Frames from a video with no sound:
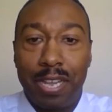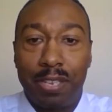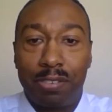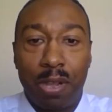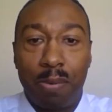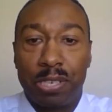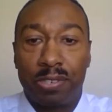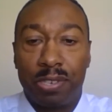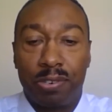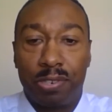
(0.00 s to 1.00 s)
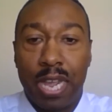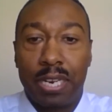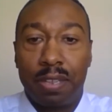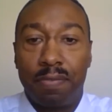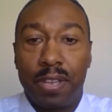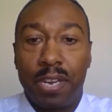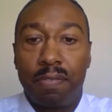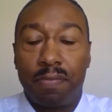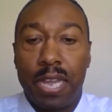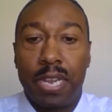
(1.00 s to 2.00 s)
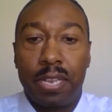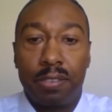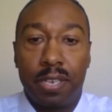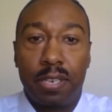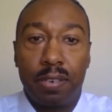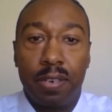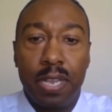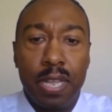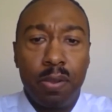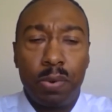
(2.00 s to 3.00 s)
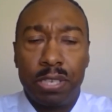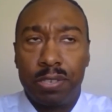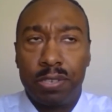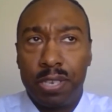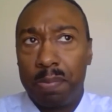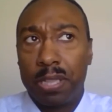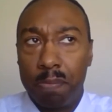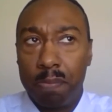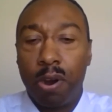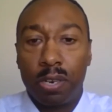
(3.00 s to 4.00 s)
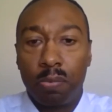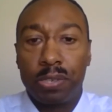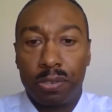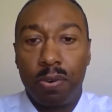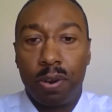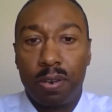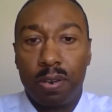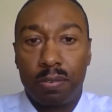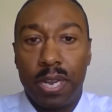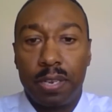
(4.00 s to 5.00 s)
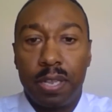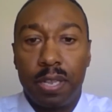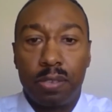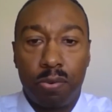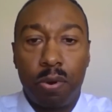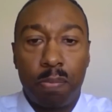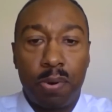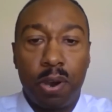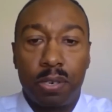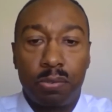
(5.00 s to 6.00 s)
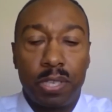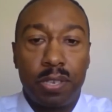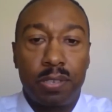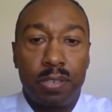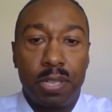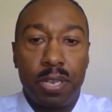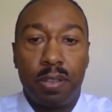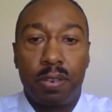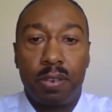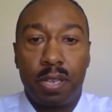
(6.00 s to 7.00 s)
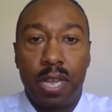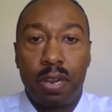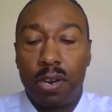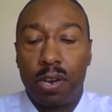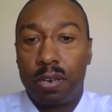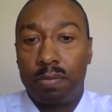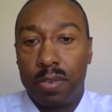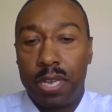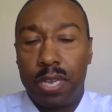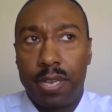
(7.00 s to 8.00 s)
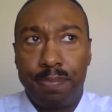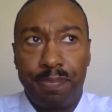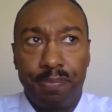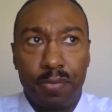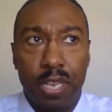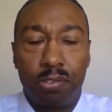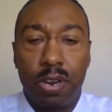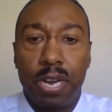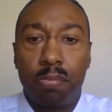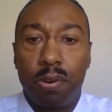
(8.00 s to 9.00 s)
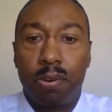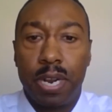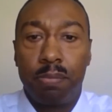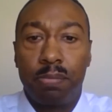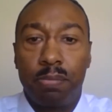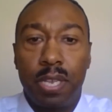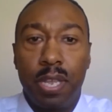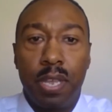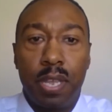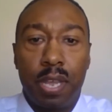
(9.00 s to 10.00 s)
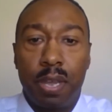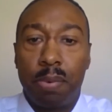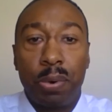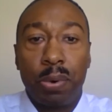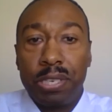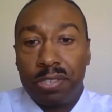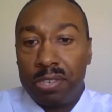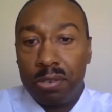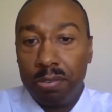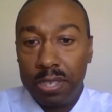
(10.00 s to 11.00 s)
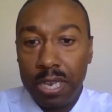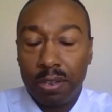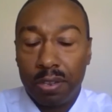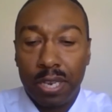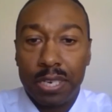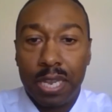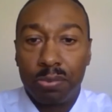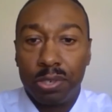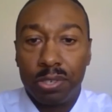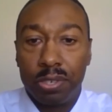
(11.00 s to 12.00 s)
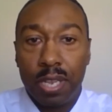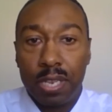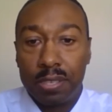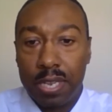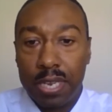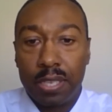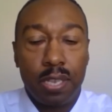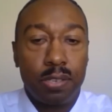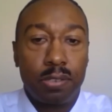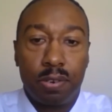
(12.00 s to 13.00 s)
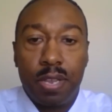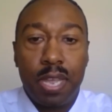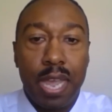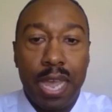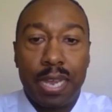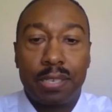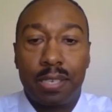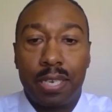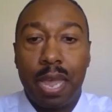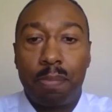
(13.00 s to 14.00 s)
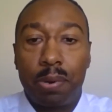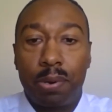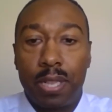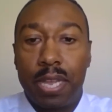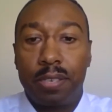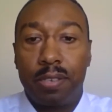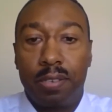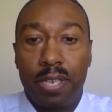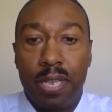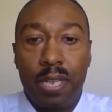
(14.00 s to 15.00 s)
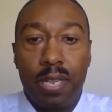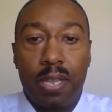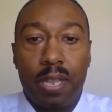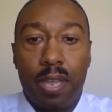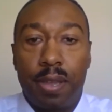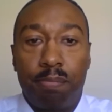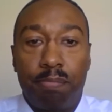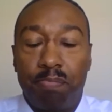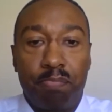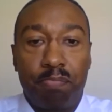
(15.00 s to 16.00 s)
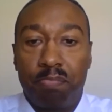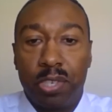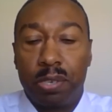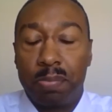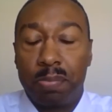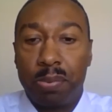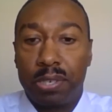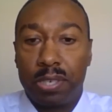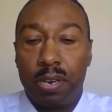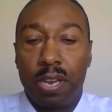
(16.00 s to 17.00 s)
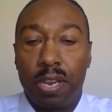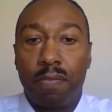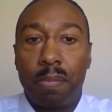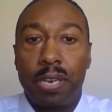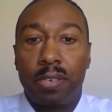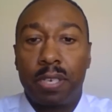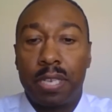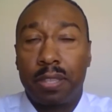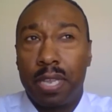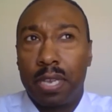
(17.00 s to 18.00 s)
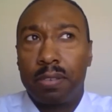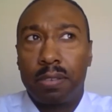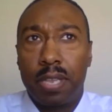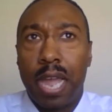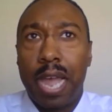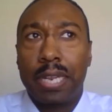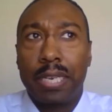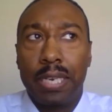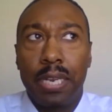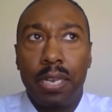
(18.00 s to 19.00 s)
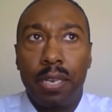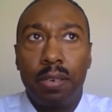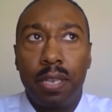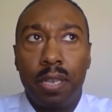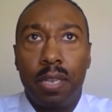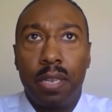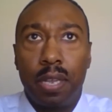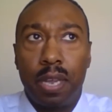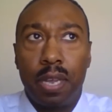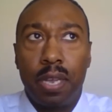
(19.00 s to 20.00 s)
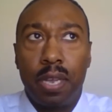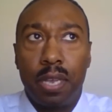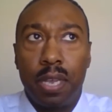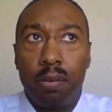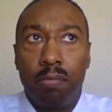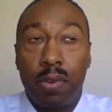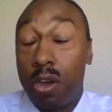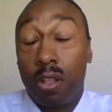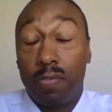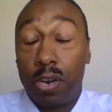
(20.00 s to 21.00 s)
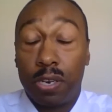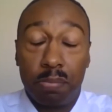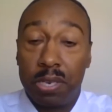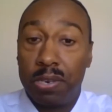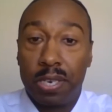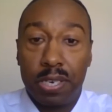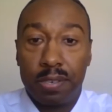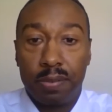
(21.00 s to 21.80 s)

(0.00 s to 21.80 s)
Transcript: small business owners on how to get funding and financing, and we typically partner with Score, right? Score partners with us typically on a lot of our training programs. But we just do, a lot of times we'll just do things like this or access to capital classes, um, just to be able to share the information because I think it's highly needed in all of our communities.